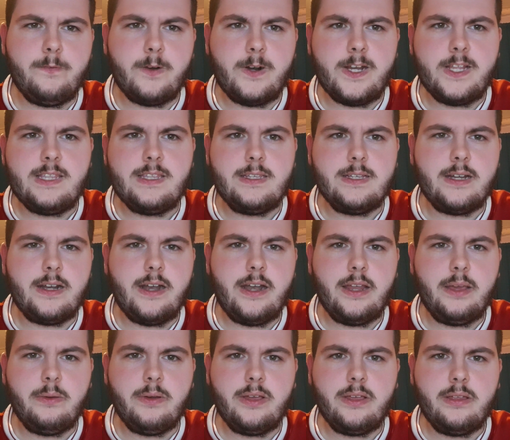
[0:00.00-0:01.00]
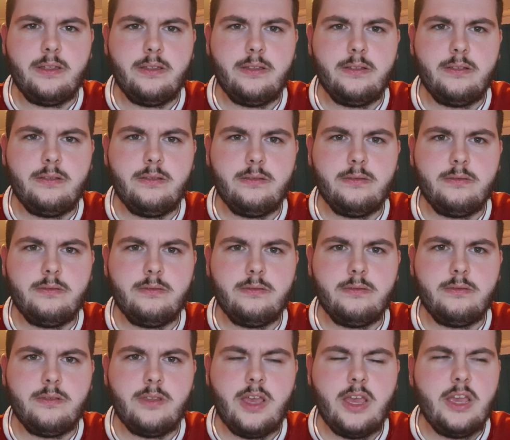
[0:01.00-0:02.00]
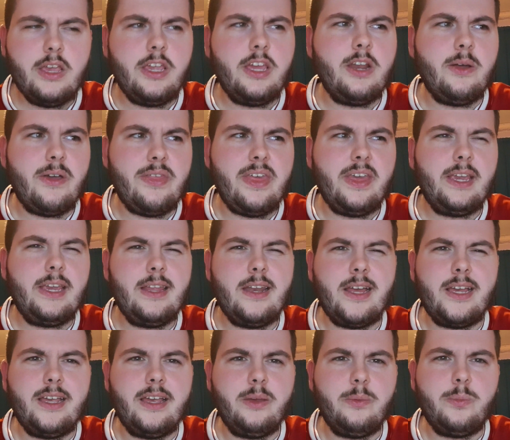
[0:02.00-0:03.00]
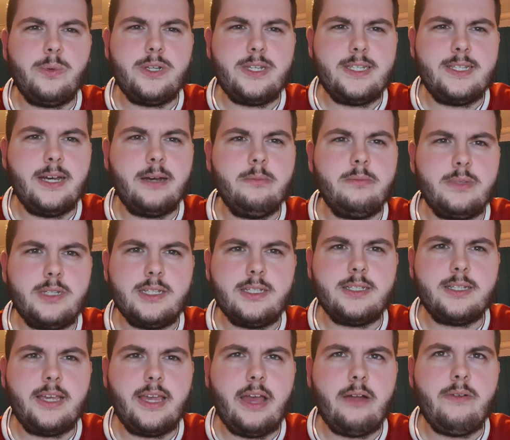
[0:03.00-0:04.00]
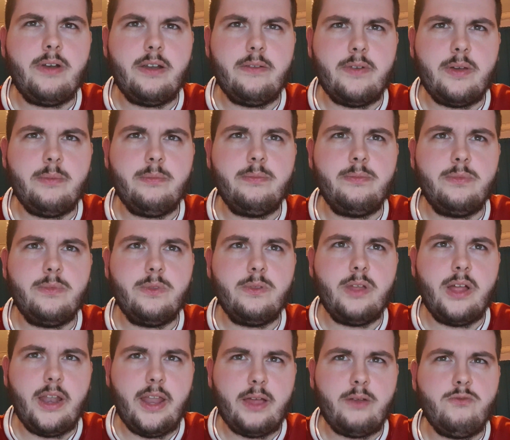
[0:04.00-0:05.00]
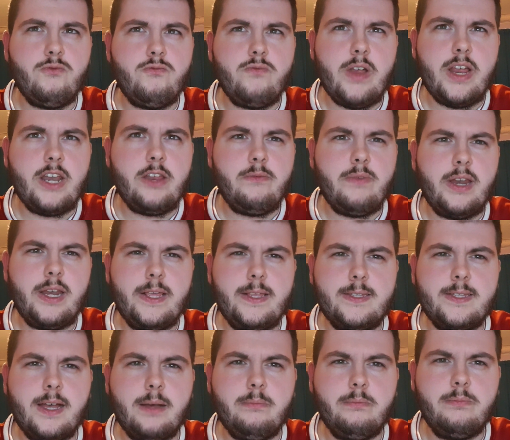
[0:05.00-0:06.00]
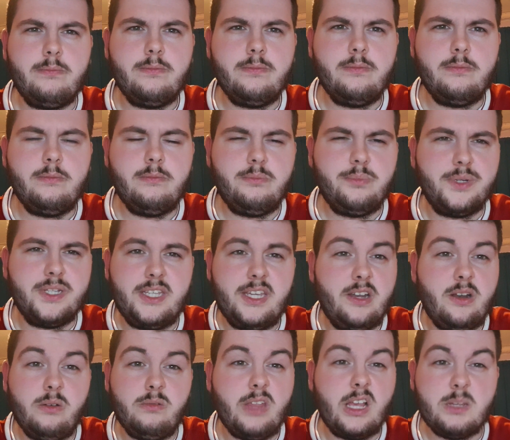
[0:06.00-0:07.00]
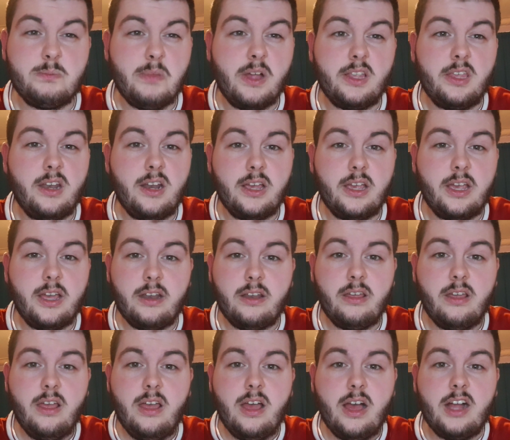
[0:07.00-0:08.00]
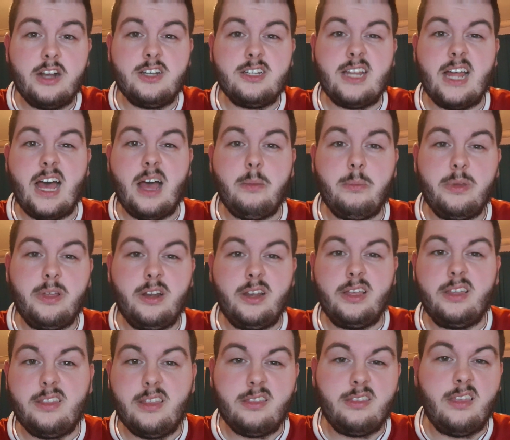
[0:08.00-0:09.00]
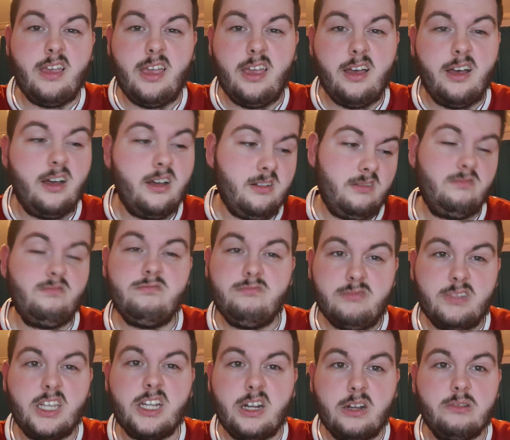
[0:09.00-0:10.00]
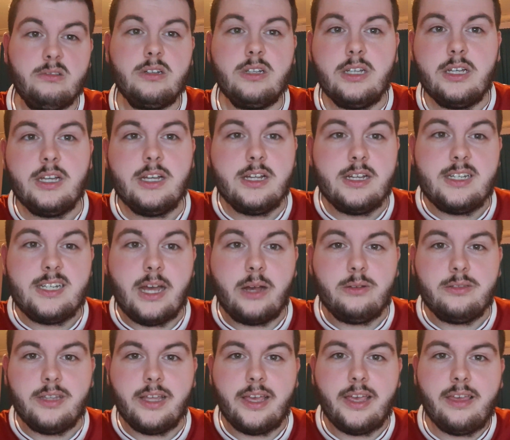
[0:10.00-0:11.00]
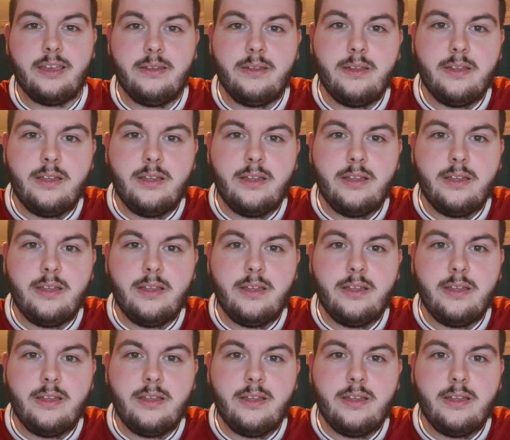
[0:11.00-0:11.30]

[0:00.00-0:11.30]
Inter anyway. I think United were dumb to get rid of him. Like really, really dumb. But that's Man United. I'm just happily that they are, down there.